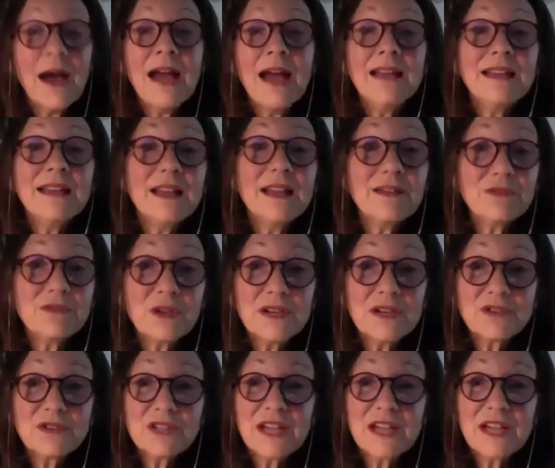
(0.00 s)
love
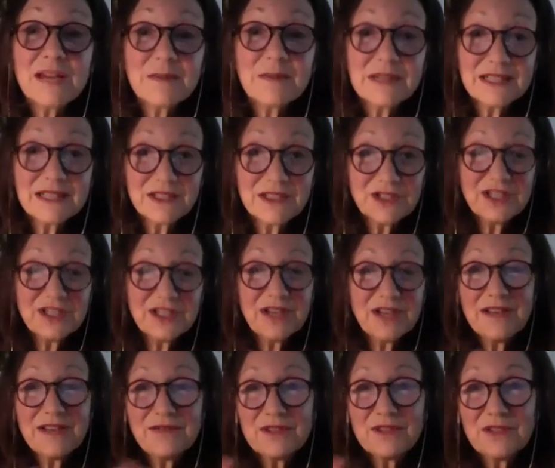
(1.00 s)
crochet because you don't
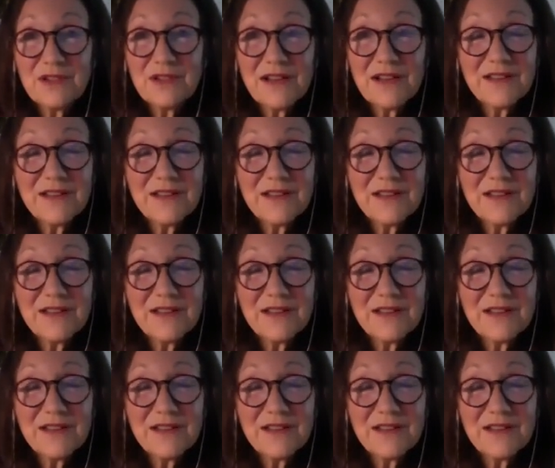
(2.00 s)
have to do all the